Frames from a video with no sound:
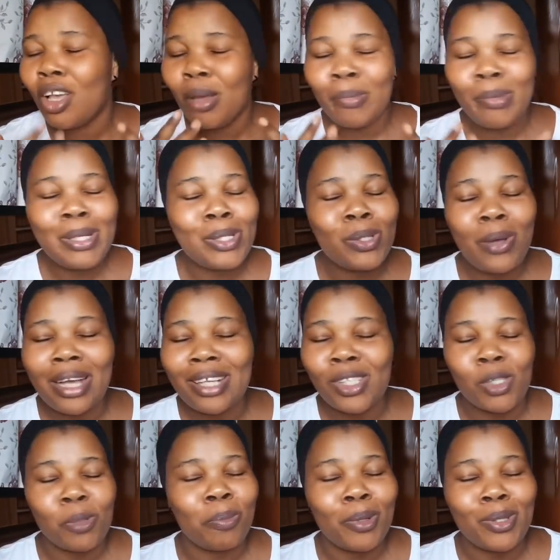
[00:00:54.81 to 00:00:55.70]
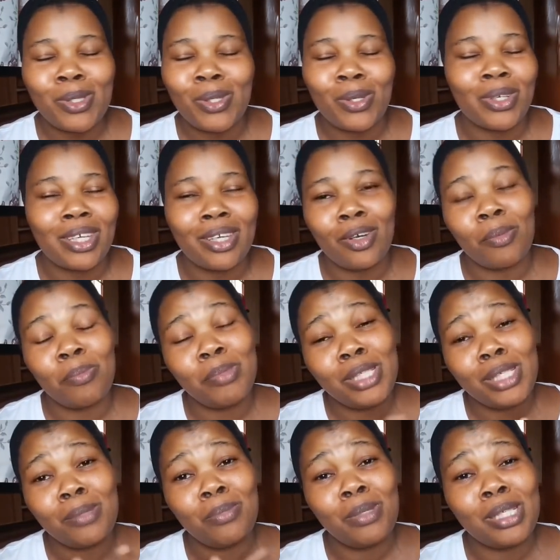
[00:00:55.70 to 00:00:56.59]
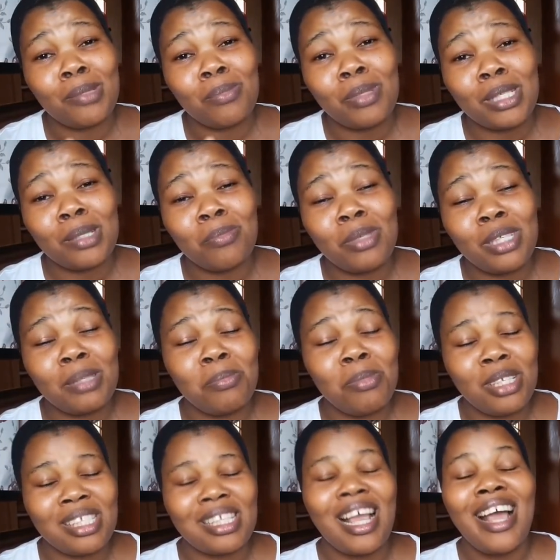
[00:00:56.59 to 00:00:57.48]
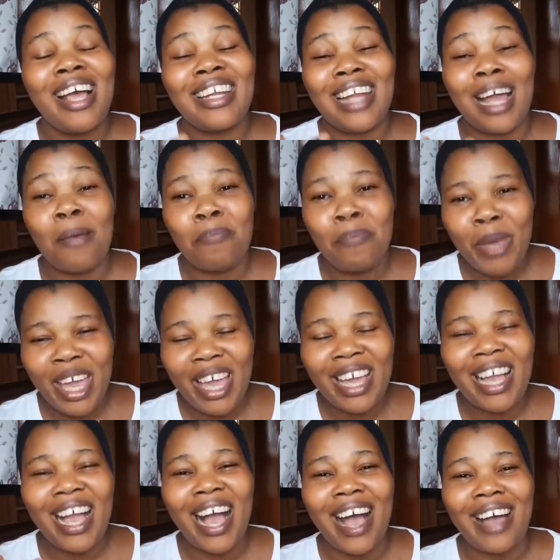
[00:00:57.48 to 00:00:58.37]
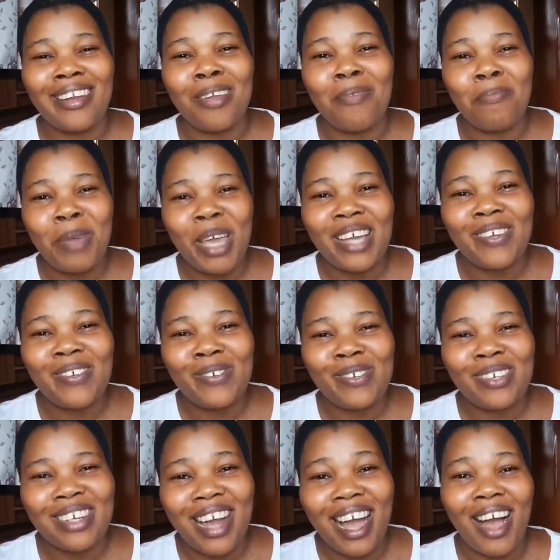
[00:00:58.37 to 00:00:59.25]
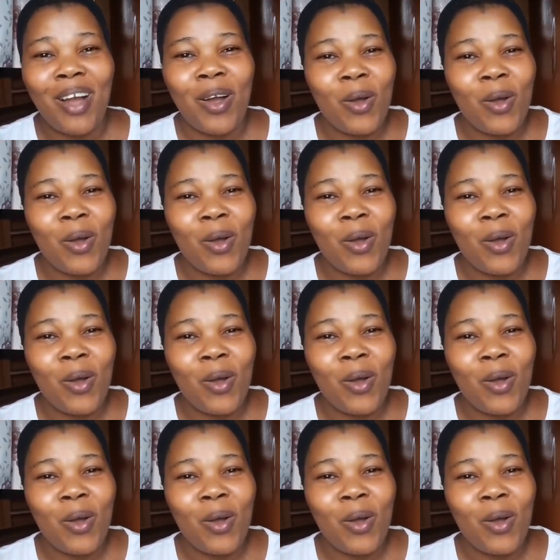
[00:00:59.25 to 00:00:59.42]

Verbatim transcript: Please go and support your girl. Please, please, please, please, please. Now beg, I beg you now.